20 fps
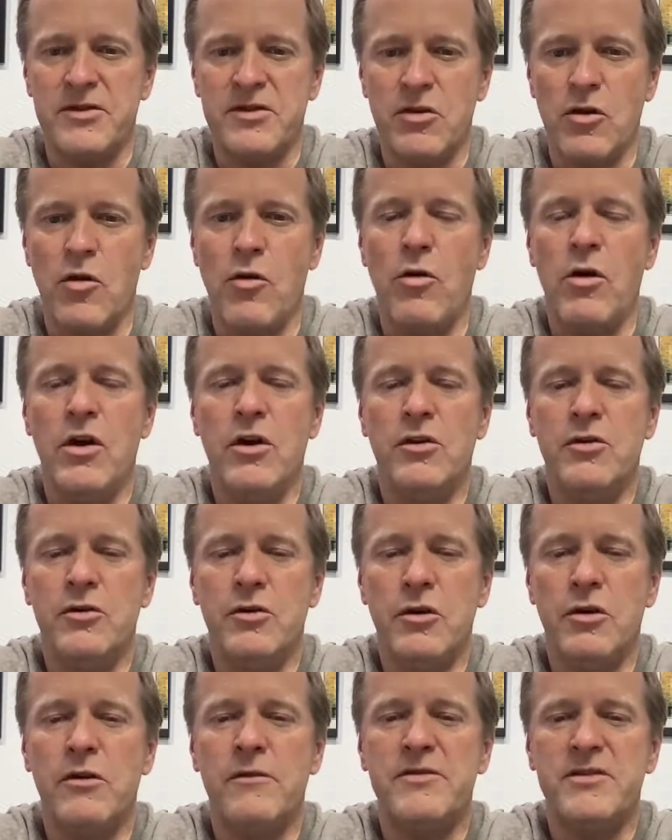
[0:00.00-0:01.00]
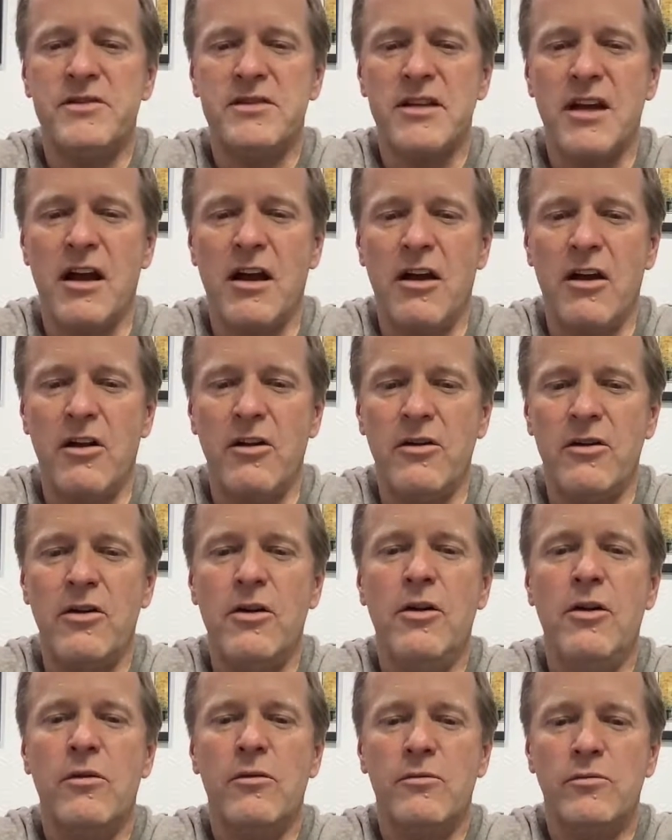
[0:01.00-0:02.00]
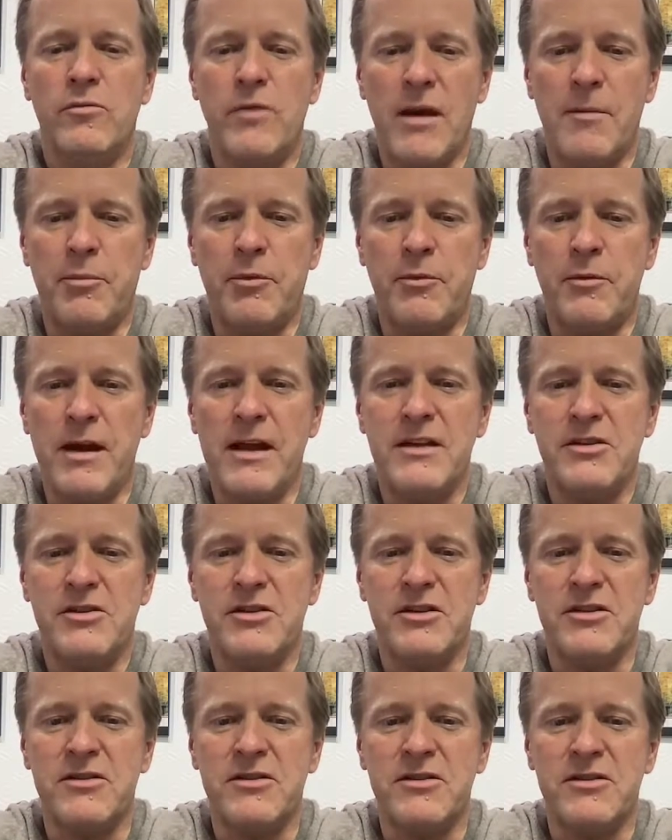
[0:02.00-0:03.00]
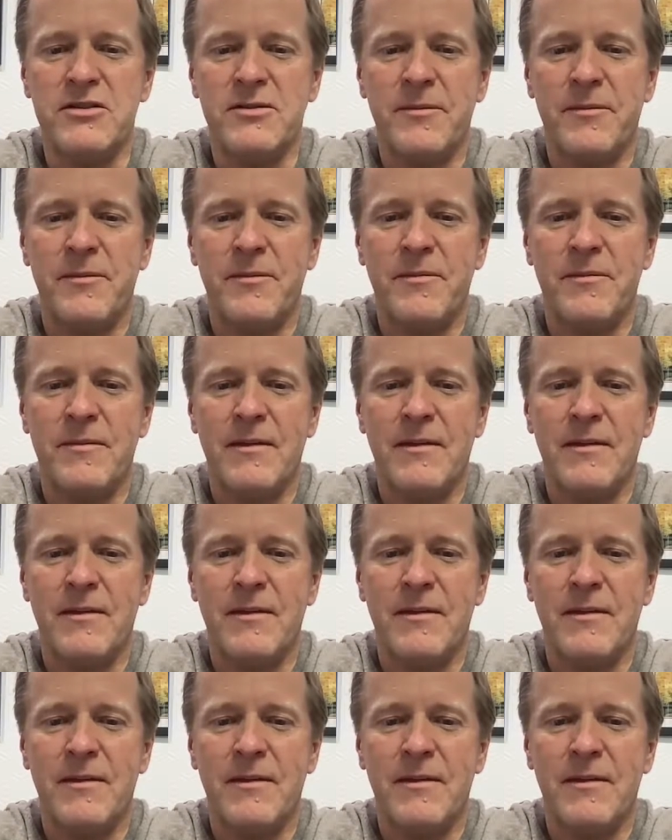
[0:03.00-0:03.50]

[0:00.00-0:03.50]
So nerve cell reparations.